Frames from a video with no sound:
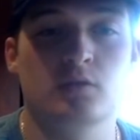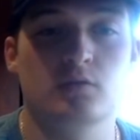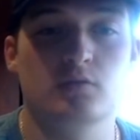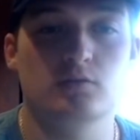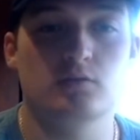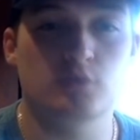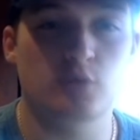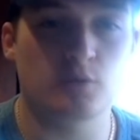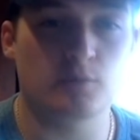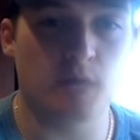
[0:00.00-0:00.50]

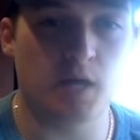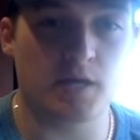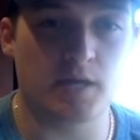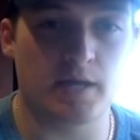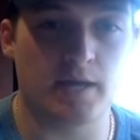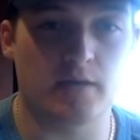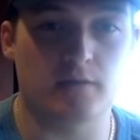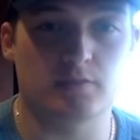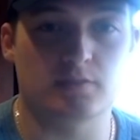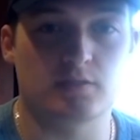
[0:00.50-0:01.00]
During my
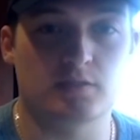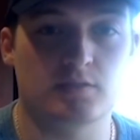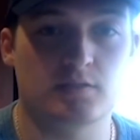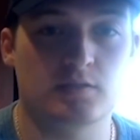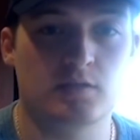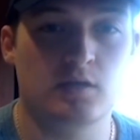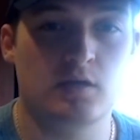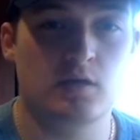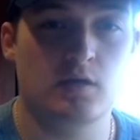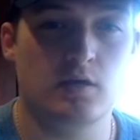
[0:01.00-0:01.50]

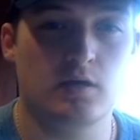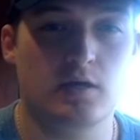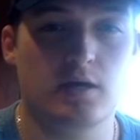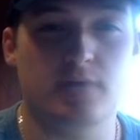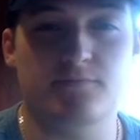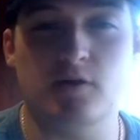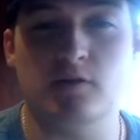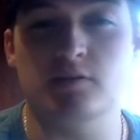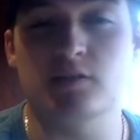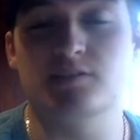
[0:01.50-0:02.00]
analysis,
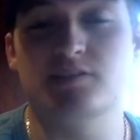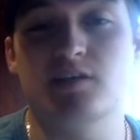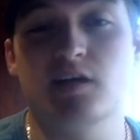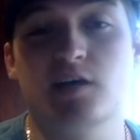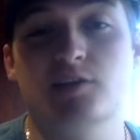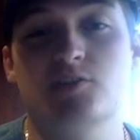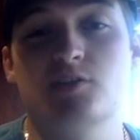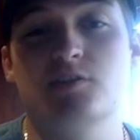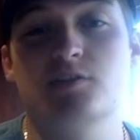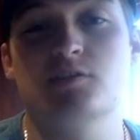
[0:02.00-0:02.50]
I found that
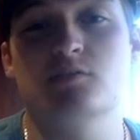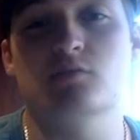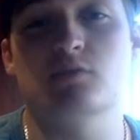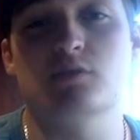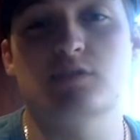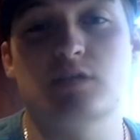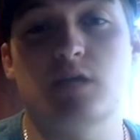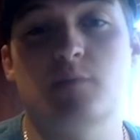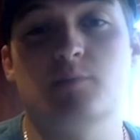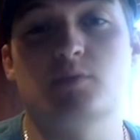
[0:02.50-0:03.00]
touches and
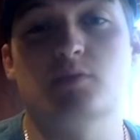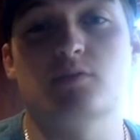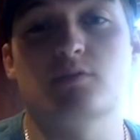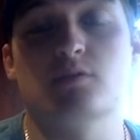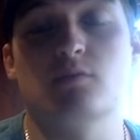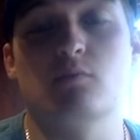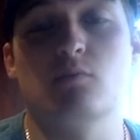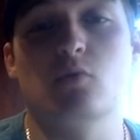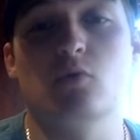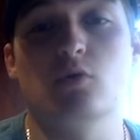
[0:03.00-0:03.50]
receptions
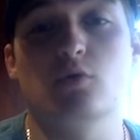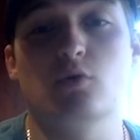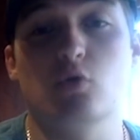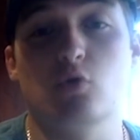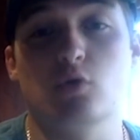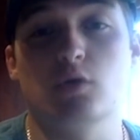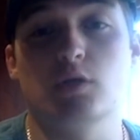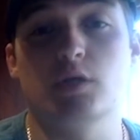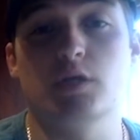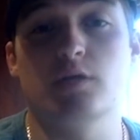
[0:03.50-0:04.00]
are more
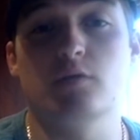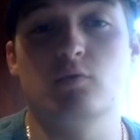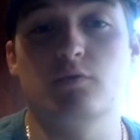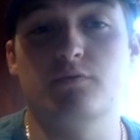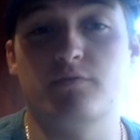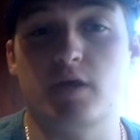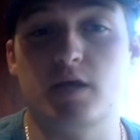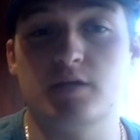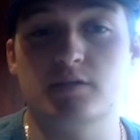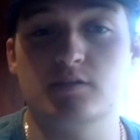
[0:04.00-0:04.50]
correlated
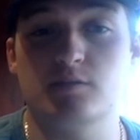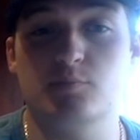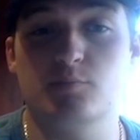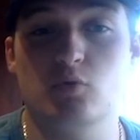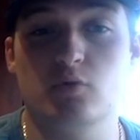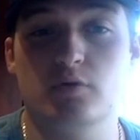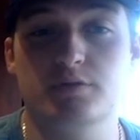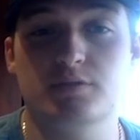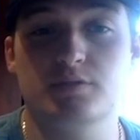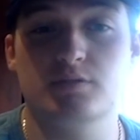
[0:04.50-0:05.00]
with fantasy
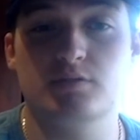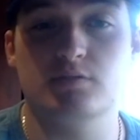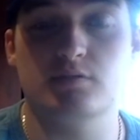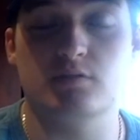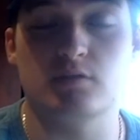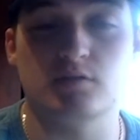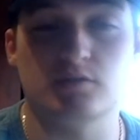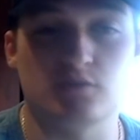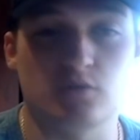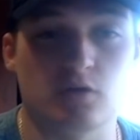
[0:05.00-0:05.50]
points
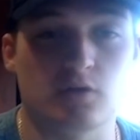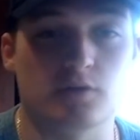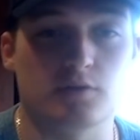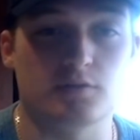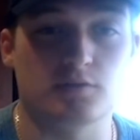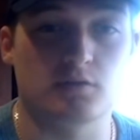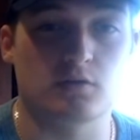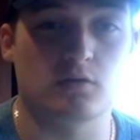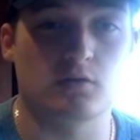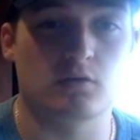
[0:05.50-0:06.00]
than
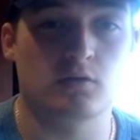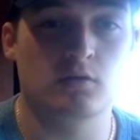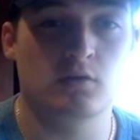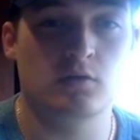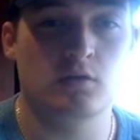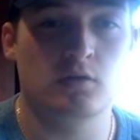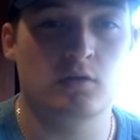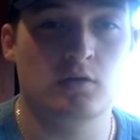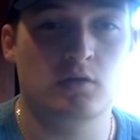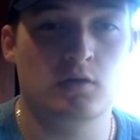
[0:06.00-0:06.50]
targets are.
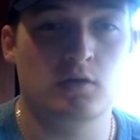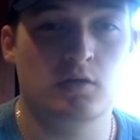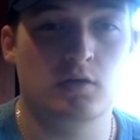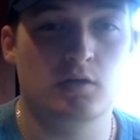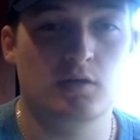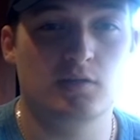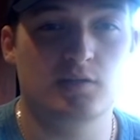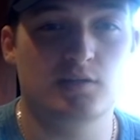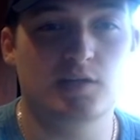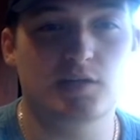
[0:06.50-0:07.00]

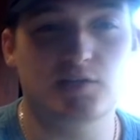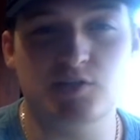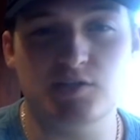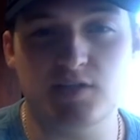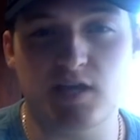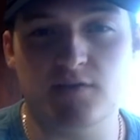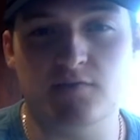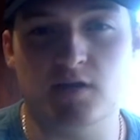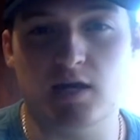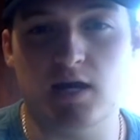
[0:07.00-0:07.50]
Touches
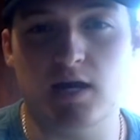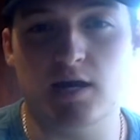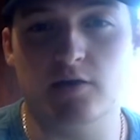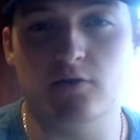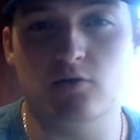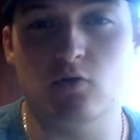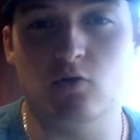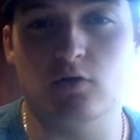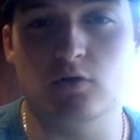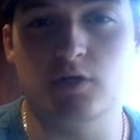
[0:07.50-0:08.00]
having a higher
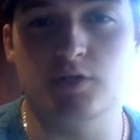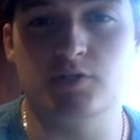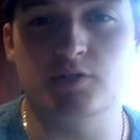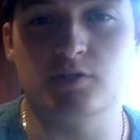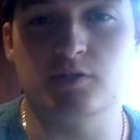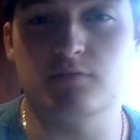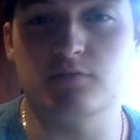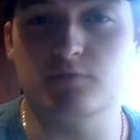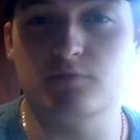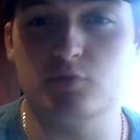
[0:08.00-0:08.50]
correlation
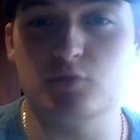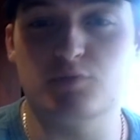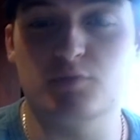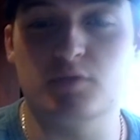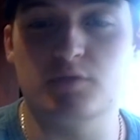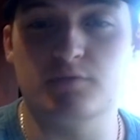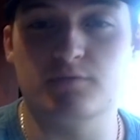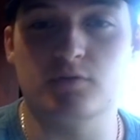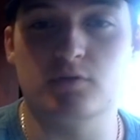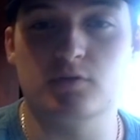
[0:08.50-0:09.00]
confused me
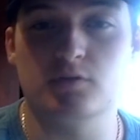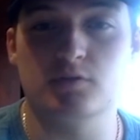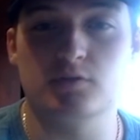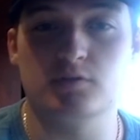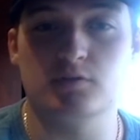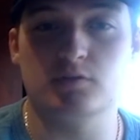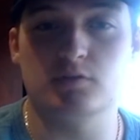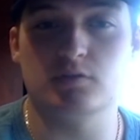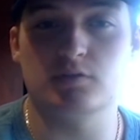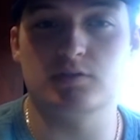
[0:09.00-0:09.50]
at
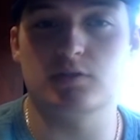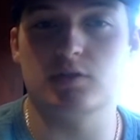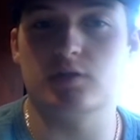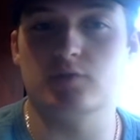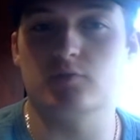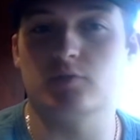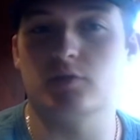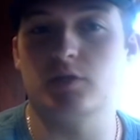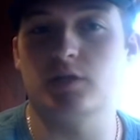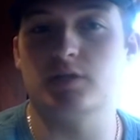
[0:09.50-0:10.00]
first until I
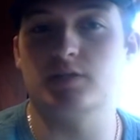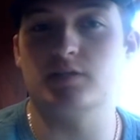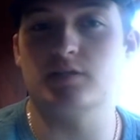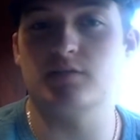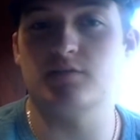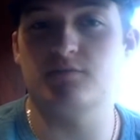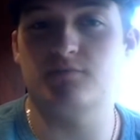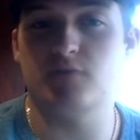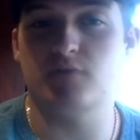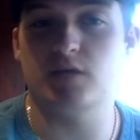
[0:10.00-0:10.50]
realized the
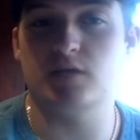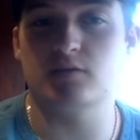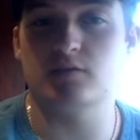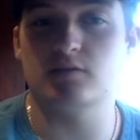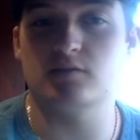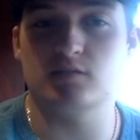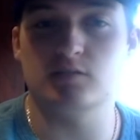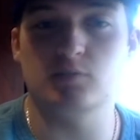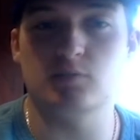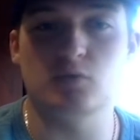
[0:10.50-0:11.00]
effect
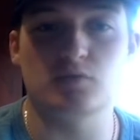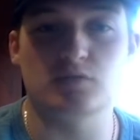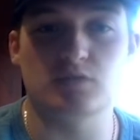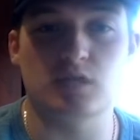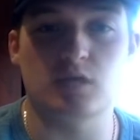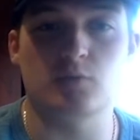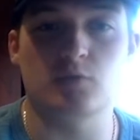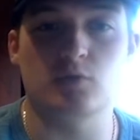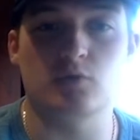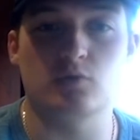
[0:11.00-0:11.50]
that Deebo
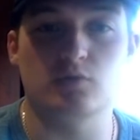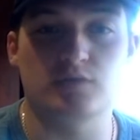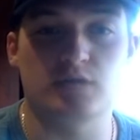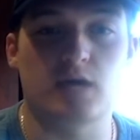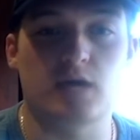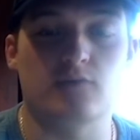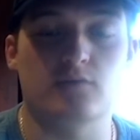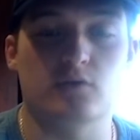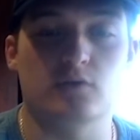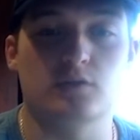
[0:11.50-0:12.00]
Samuel was
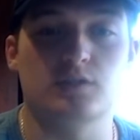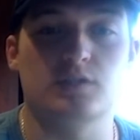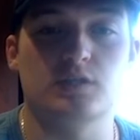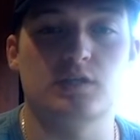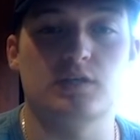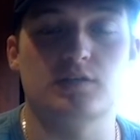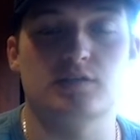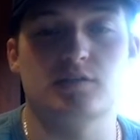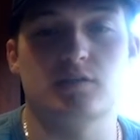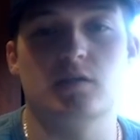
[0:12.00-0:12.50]
having on the
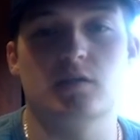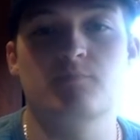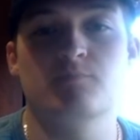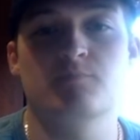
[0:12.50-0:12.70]
dataset.